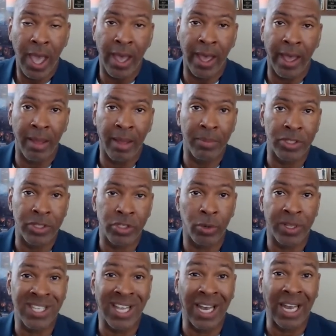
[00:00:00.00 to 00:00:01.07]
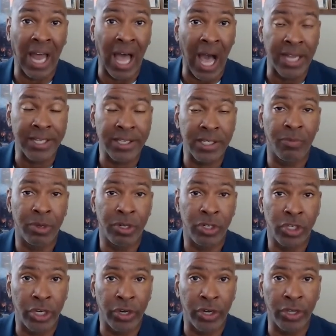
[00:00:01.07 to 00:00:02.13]
Certainly, is a lot of
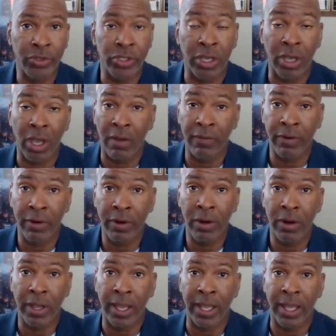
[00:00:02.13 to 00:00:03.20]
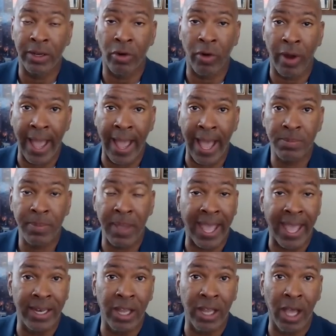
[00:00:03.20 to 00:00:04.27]
material to cover and grasp,
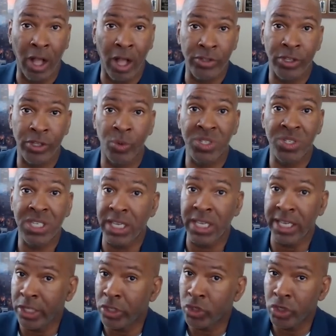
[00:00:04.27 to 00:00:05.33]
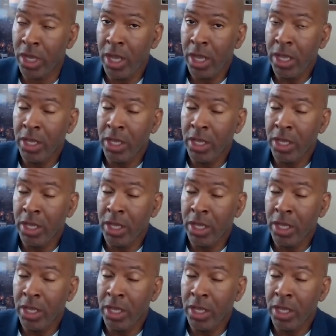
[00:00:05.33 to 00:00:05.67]
and also teach.